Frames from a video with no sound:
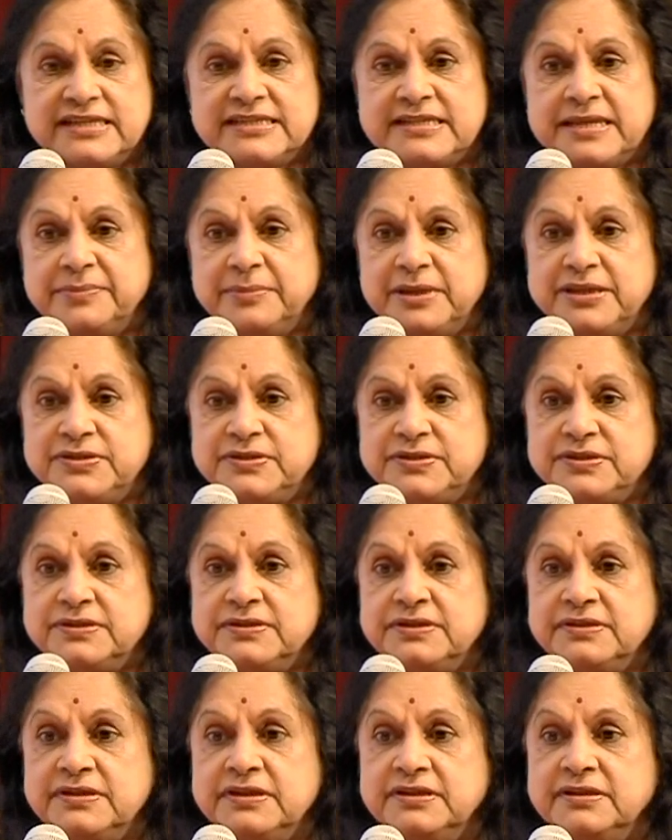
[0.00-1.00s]
as I
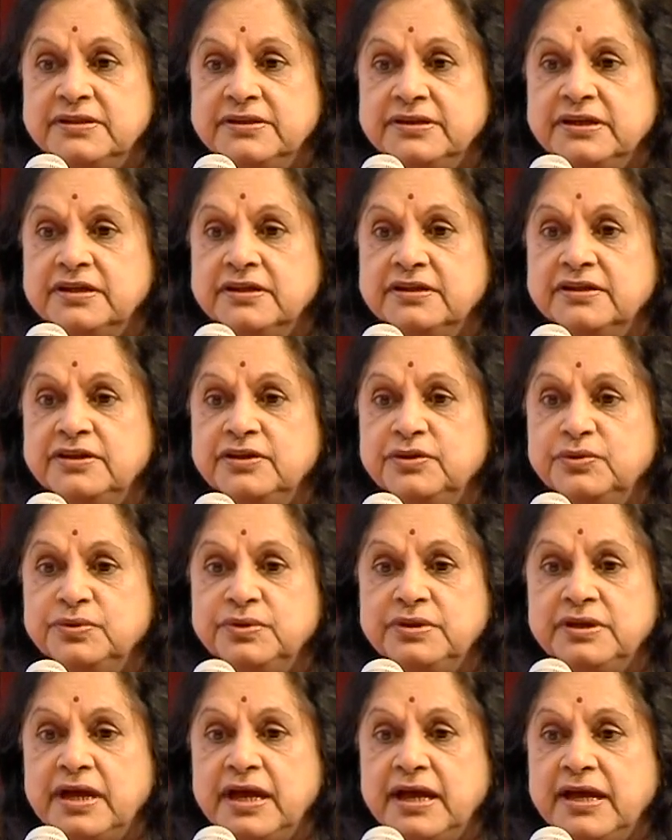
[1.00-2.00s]
mentioned, in a recurrent
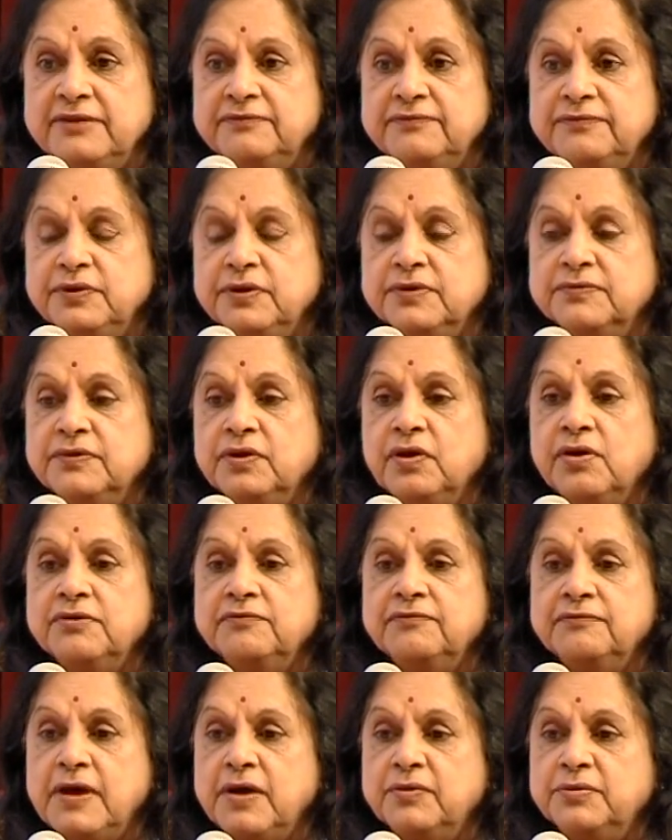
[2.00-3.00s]
UTI, if you have not
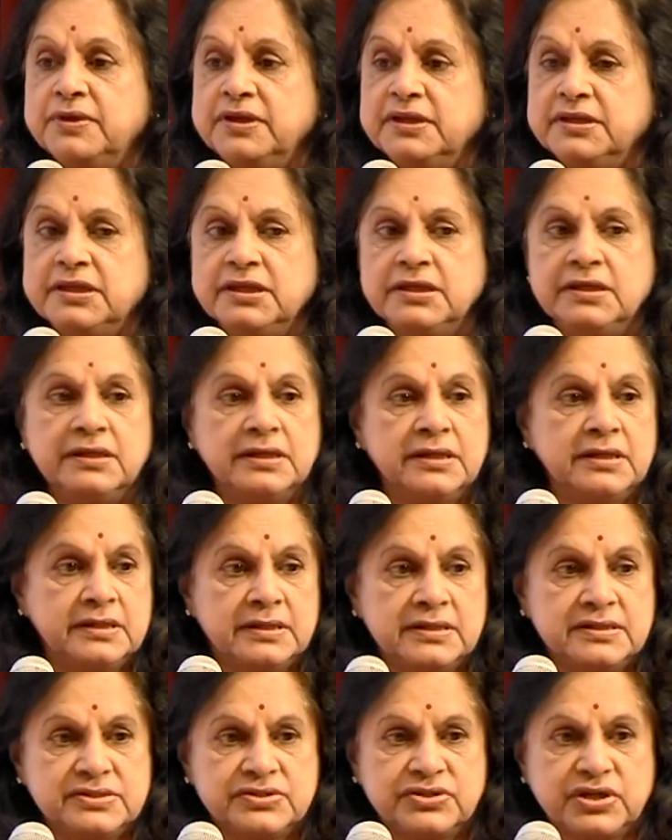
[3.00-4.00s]
found any
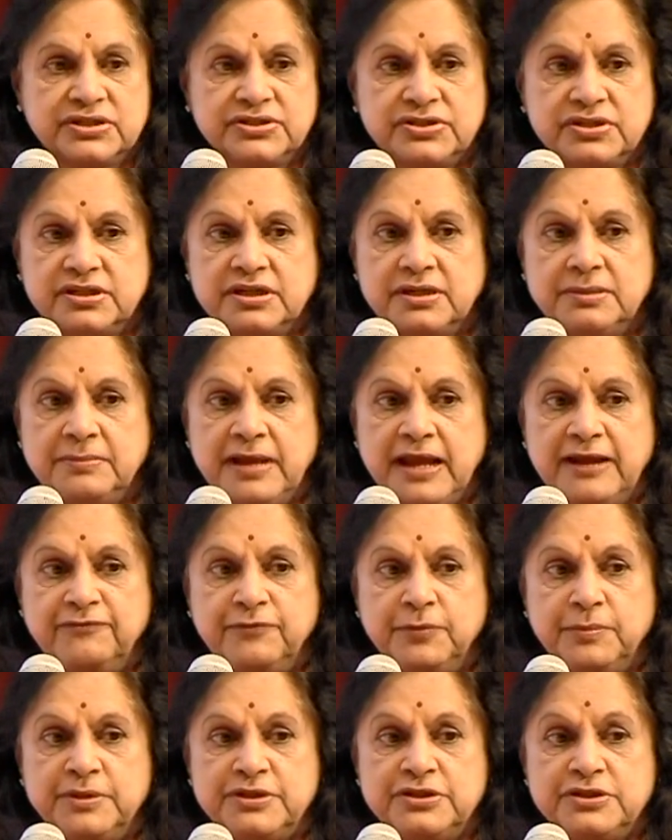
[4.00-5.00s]
structural
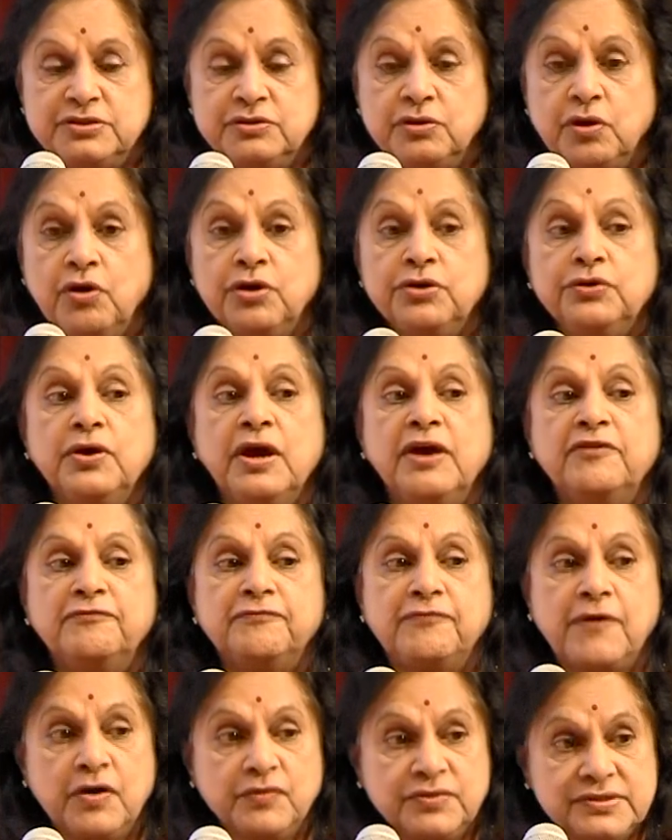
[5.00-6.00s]
malformation, or you have
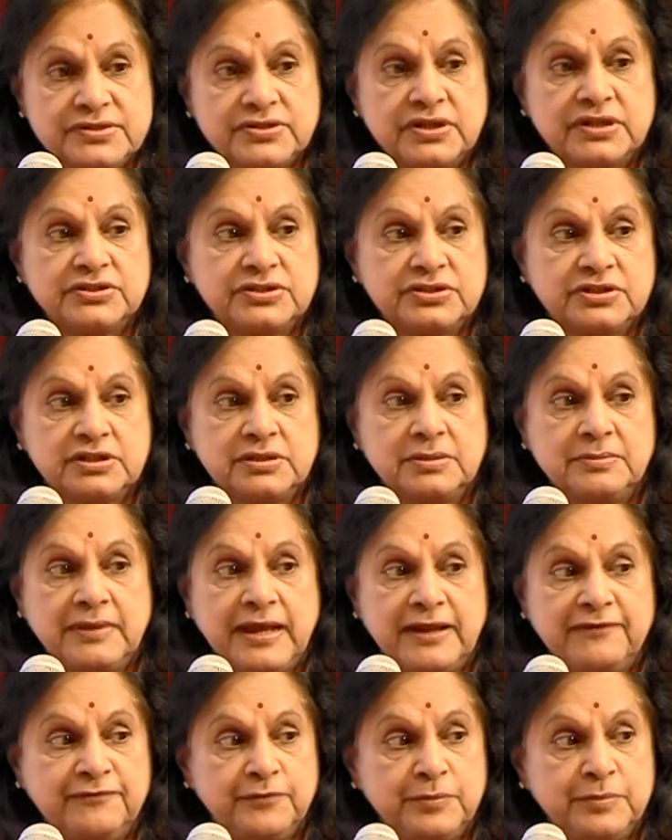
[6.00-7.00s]
found structural
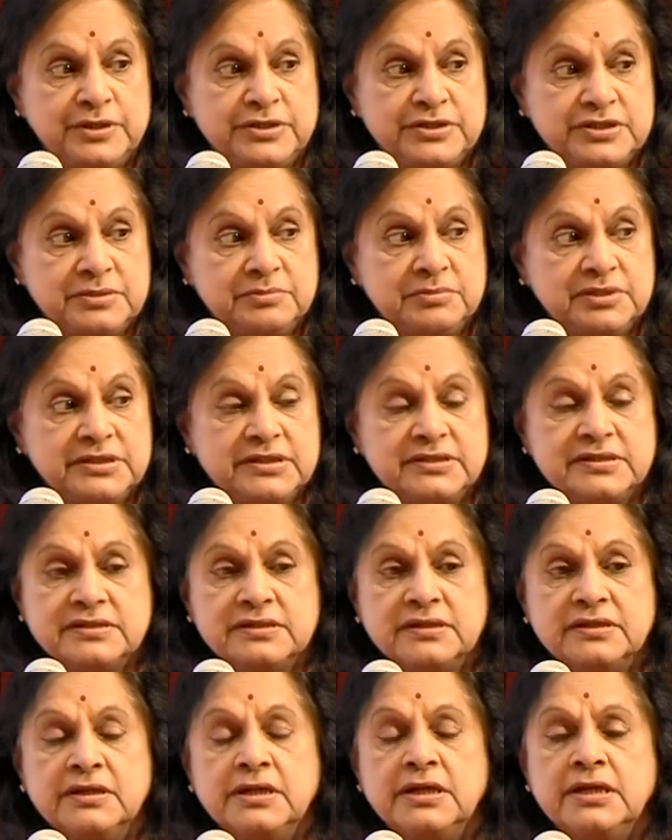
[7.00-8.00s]
malformation, but it's
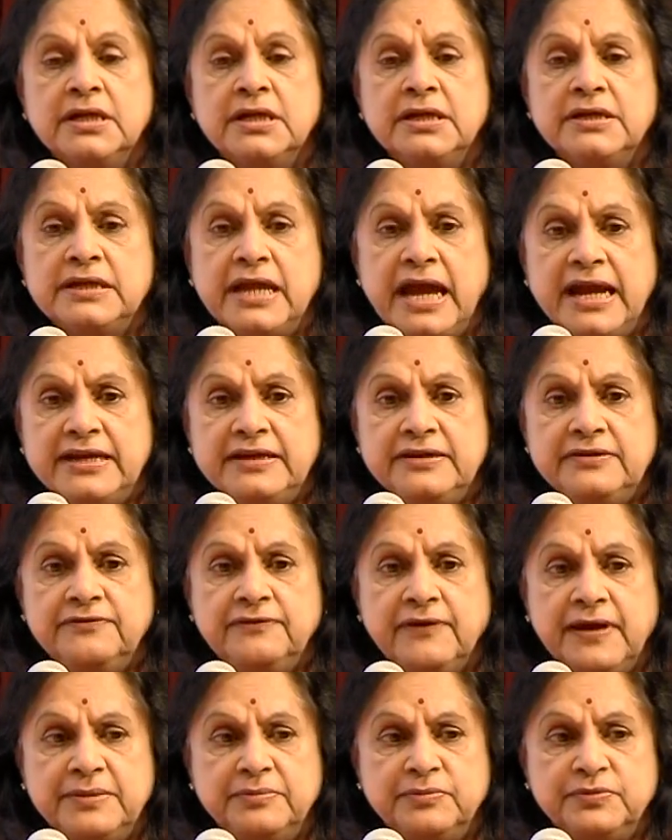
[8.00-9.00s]
a tight
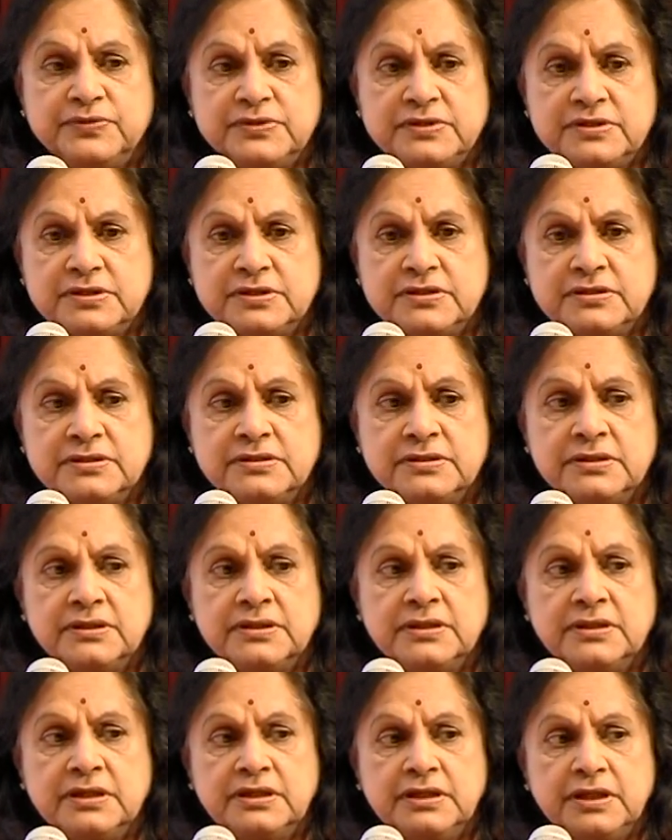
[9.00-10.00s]
phimosis
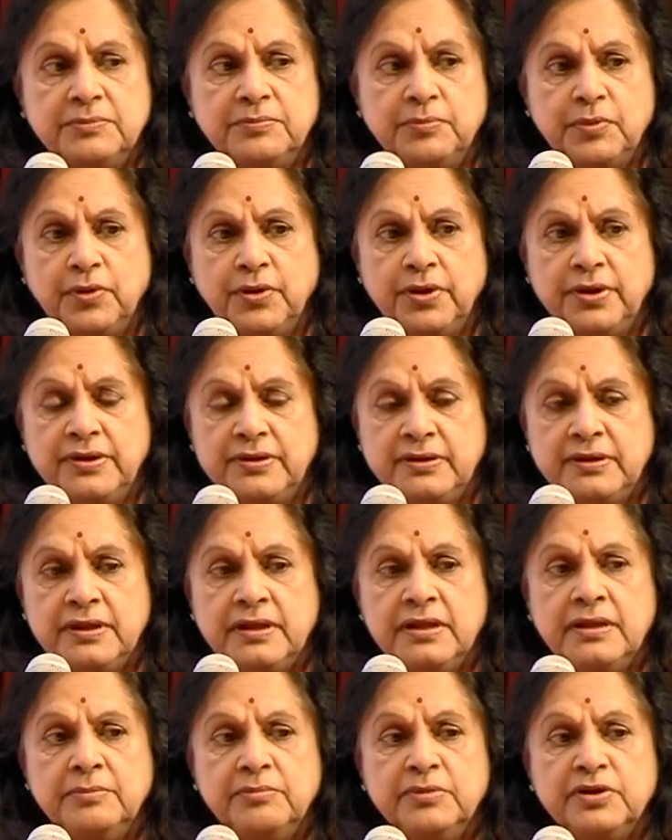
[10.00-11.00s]
in a boy,
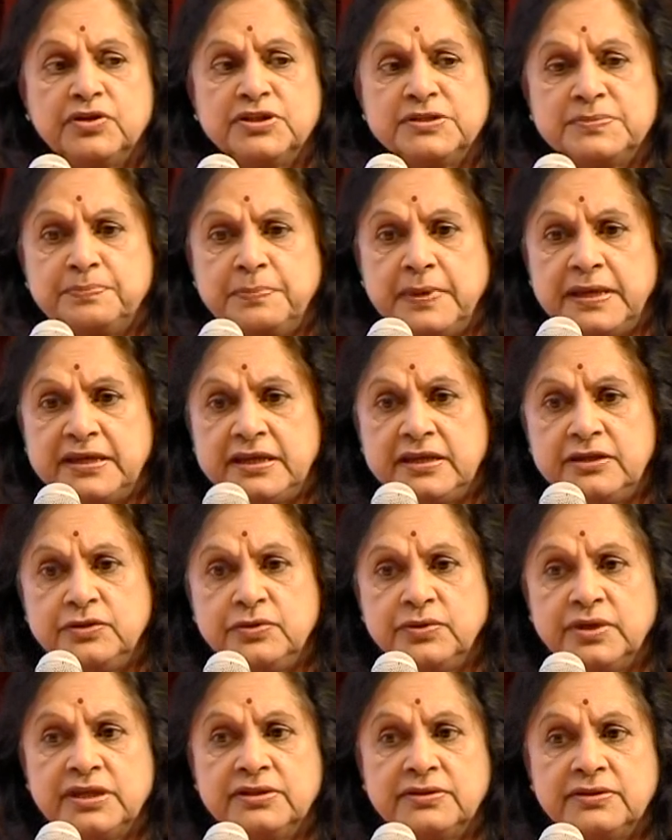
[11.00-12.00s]
because
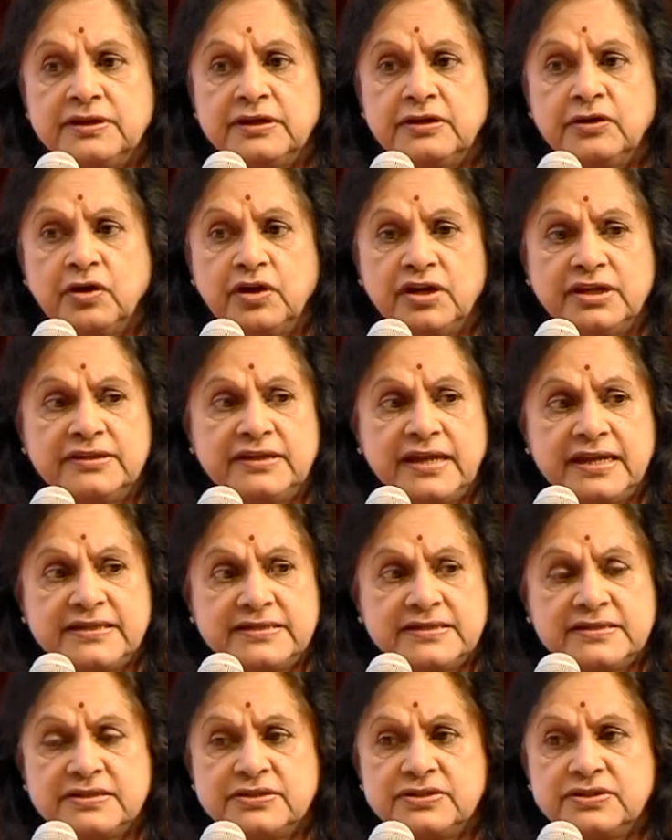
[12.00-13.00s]
periurethral
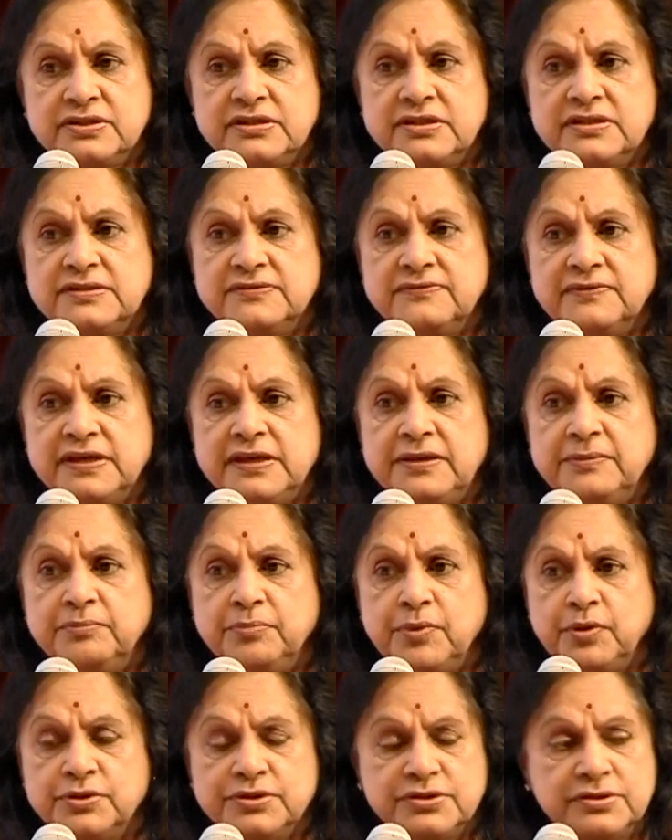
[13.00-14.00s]
colonization is very
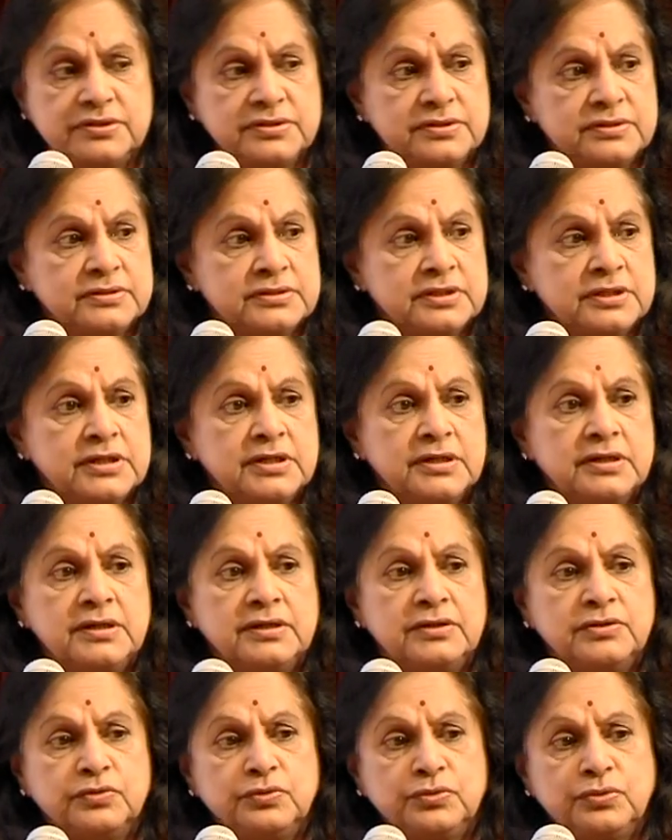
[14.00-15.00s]
important
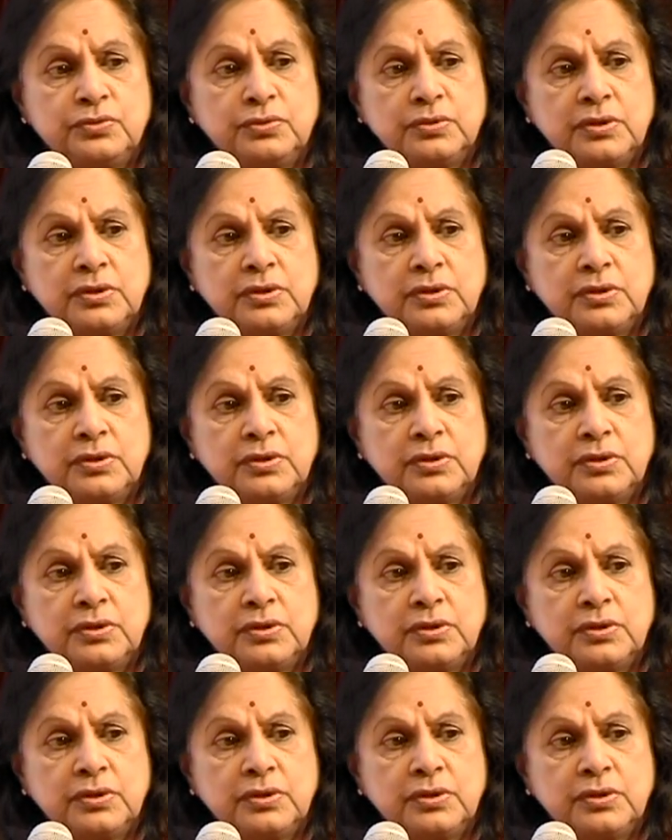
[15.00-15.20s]
to